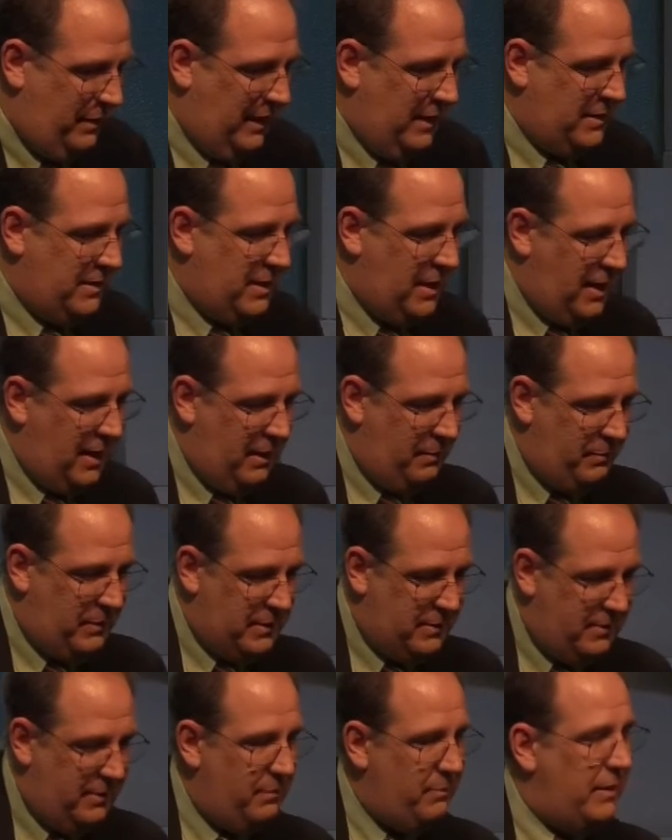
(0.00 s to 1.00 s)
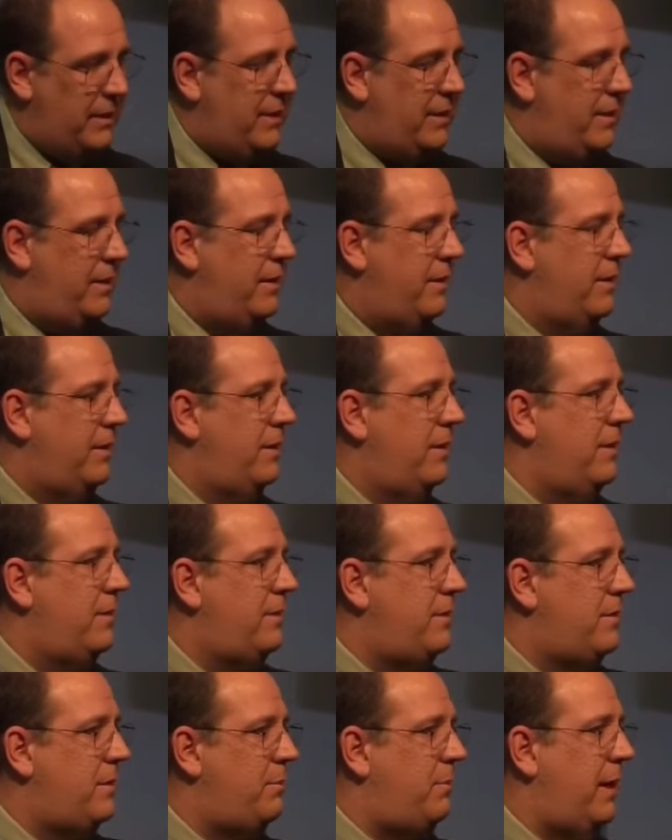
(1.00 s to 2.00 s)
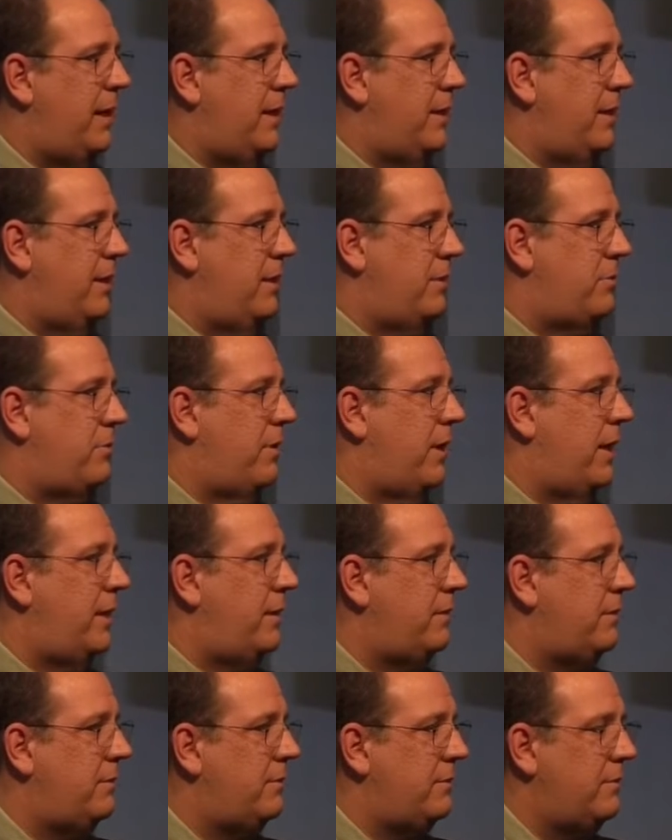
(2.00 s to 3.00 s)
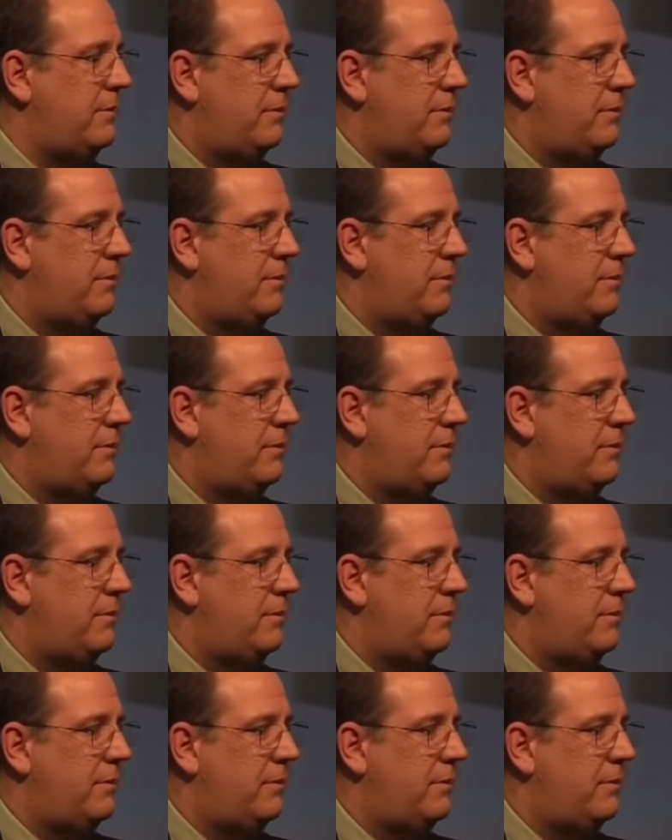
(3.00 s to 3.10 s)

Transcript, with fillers: Because time is limited to make things right.